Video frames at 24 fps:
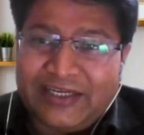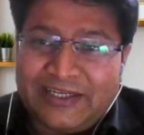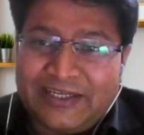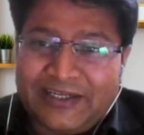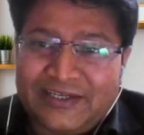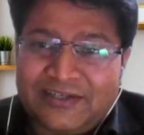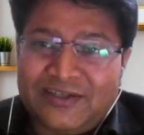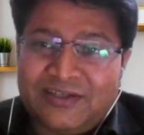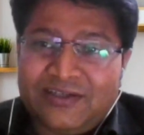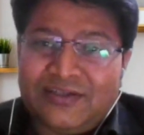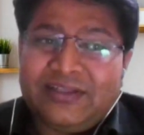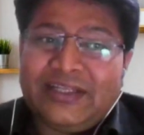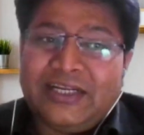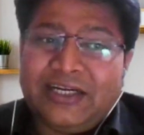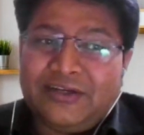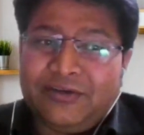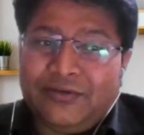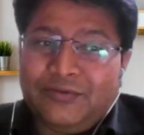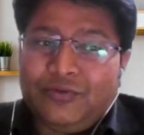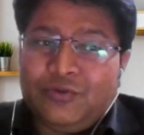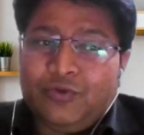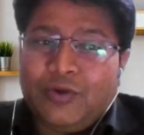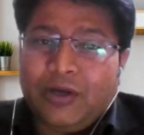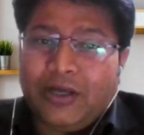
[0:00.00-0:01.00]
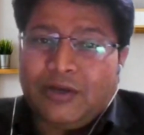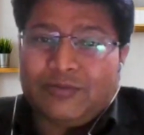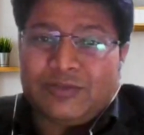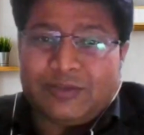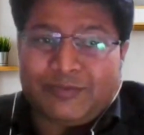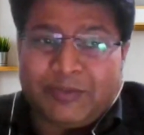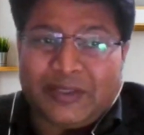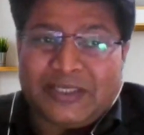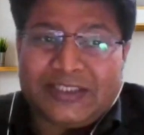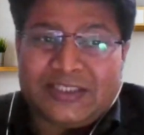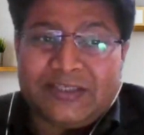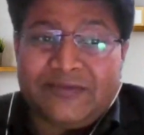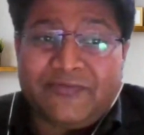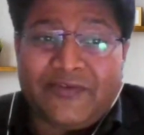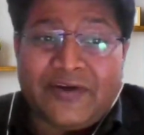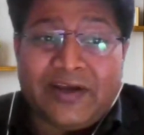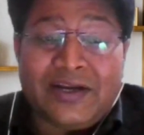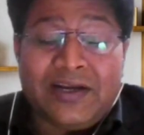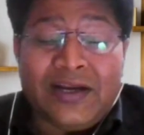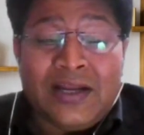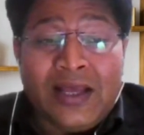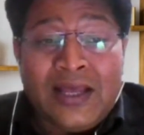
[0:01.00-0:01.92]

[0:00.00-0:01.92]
act that you have specified.